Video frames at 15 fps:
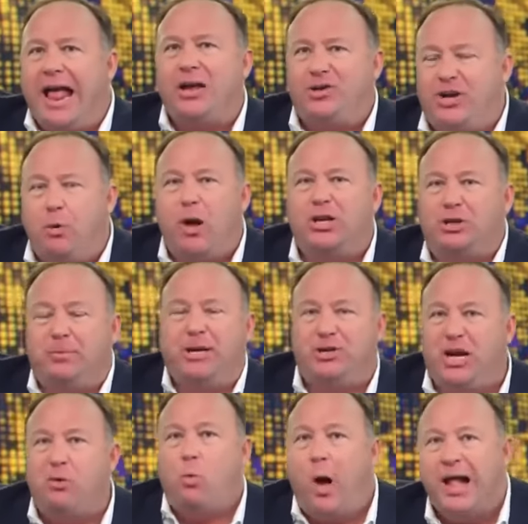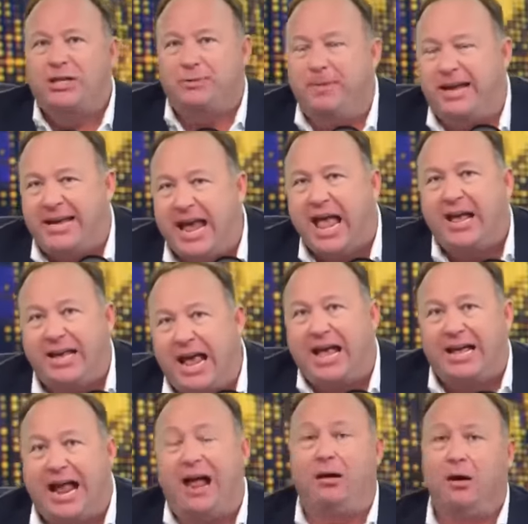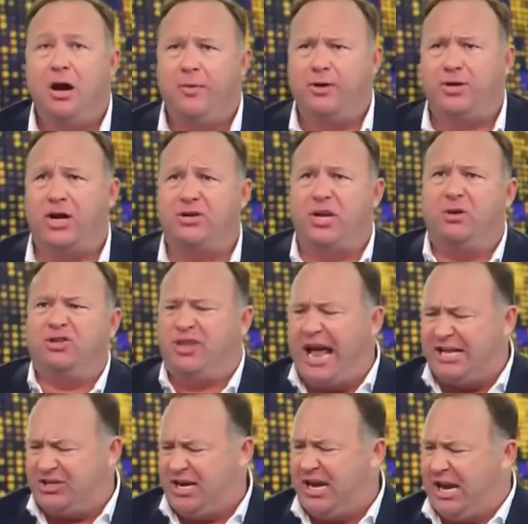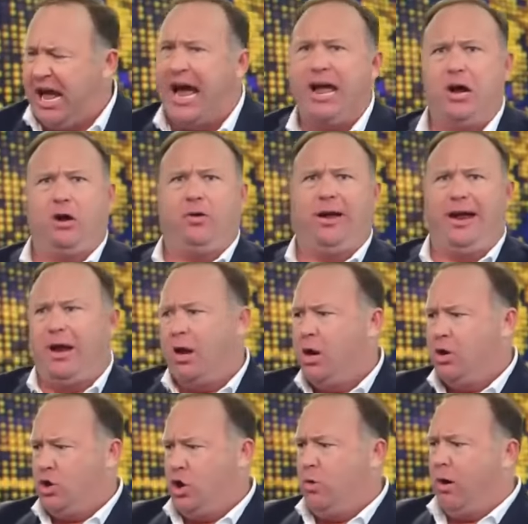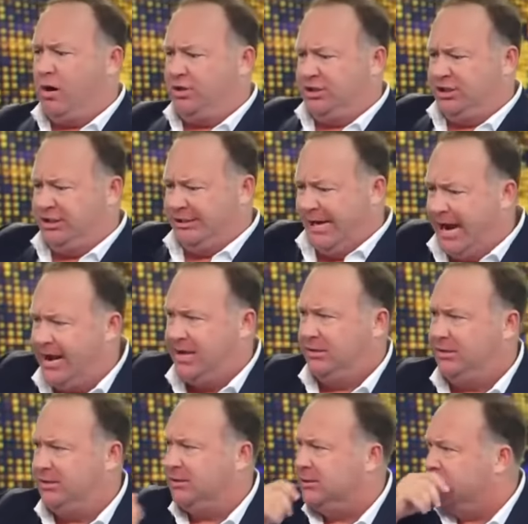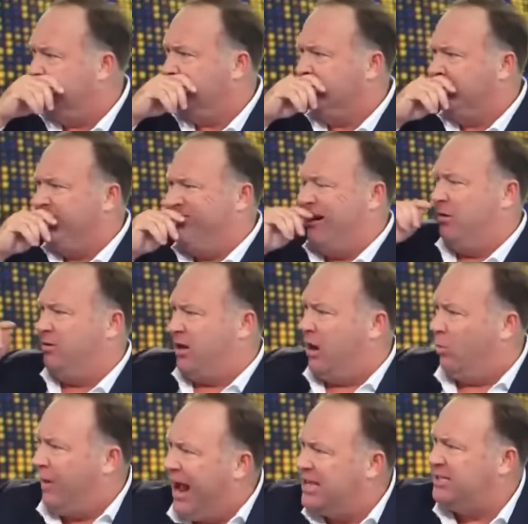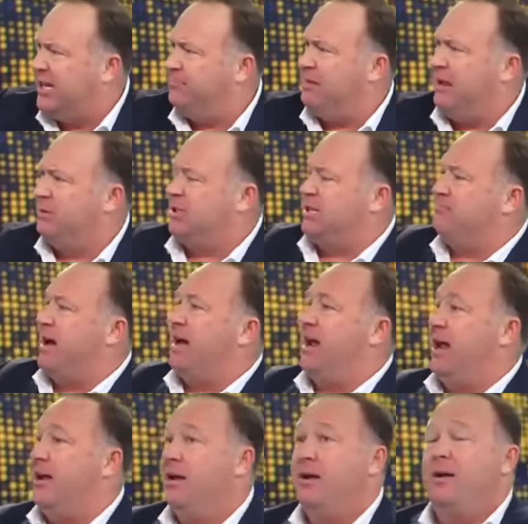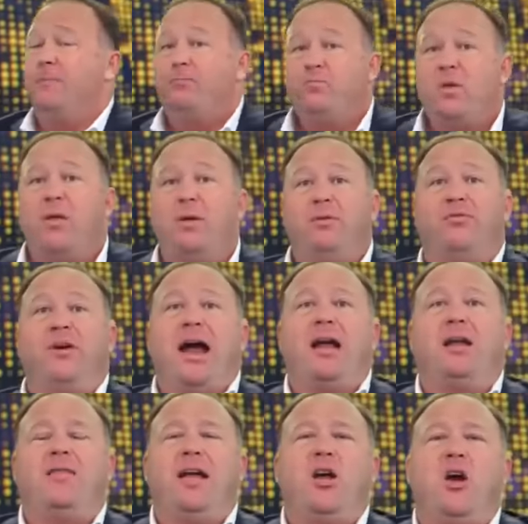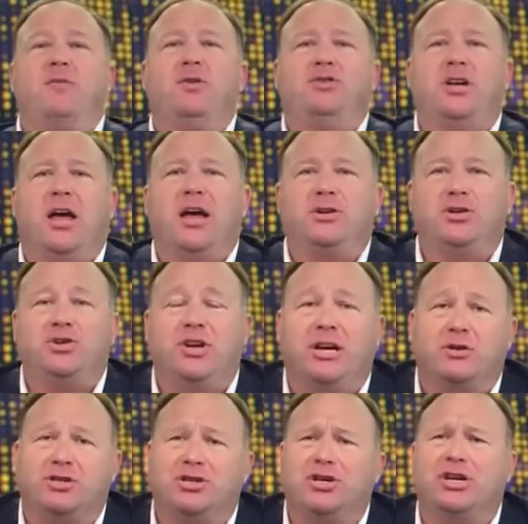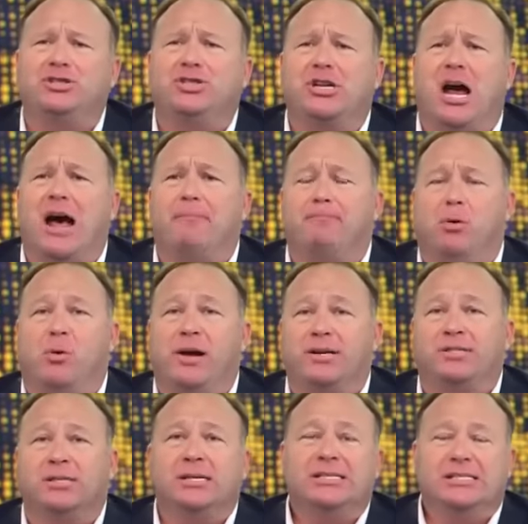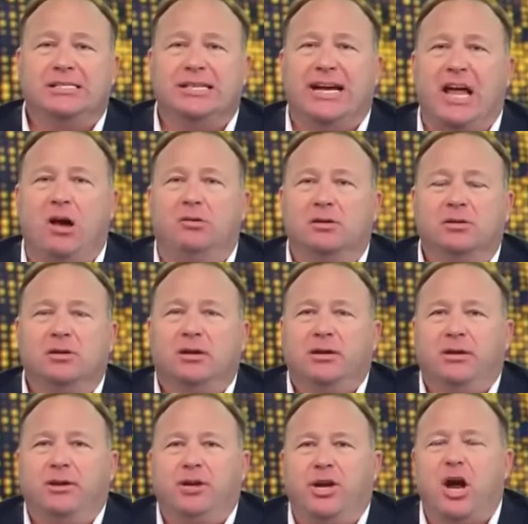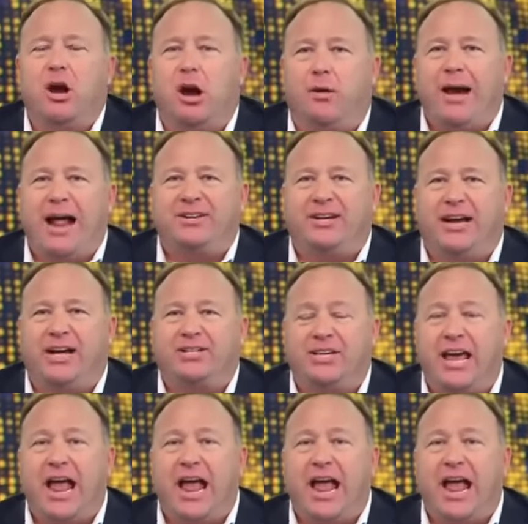She wants me. Yeah. The judge goes, that's it. I agree. You are sentenced for harassing Beavis and Butthead. And then finally they go to the judge and she goes, good job, boys. And they go, you're harassing us.